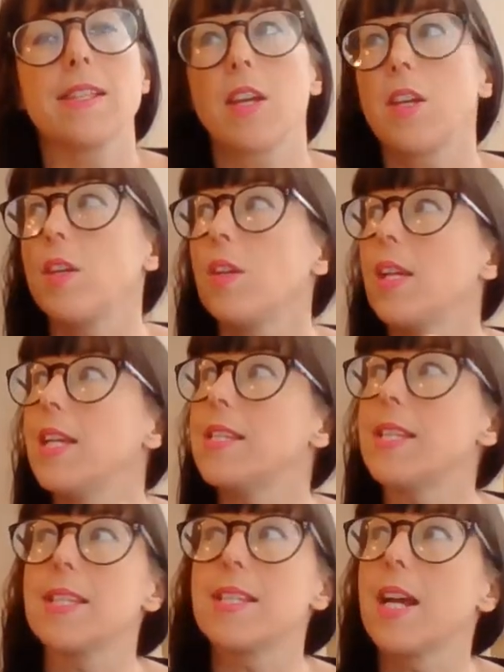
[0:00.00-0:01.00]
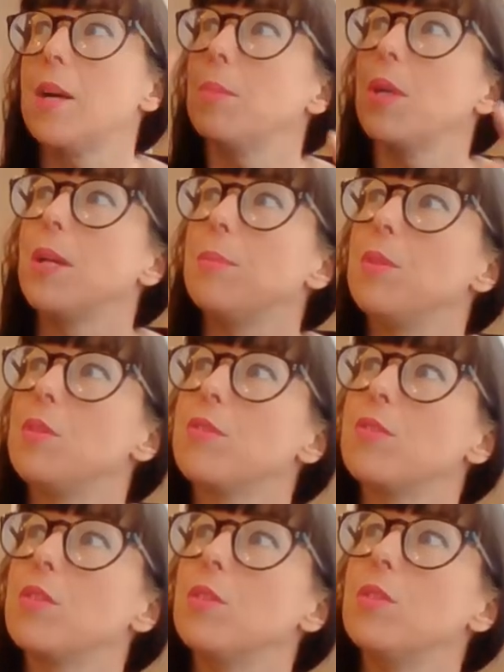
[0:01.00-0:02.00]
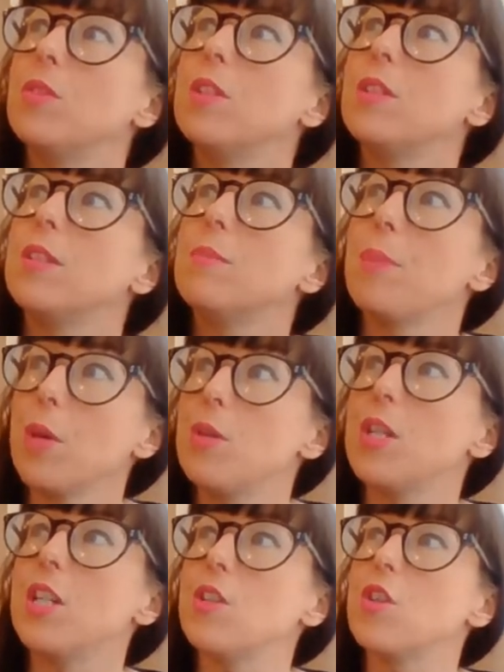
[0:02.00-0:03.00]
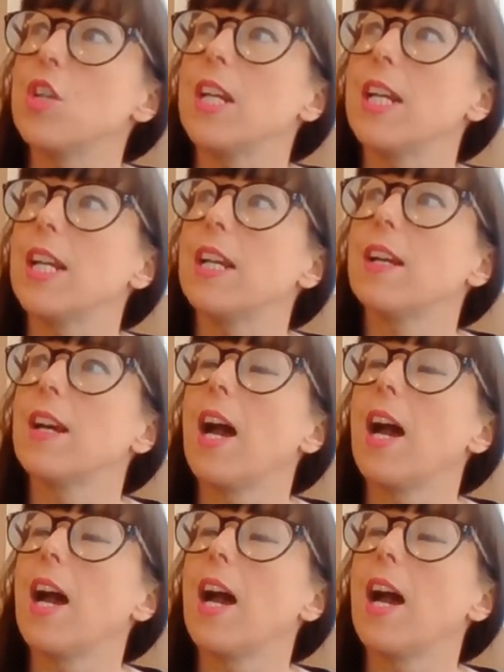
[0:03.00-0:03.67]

So he sits down by a beautiful Bodhi tree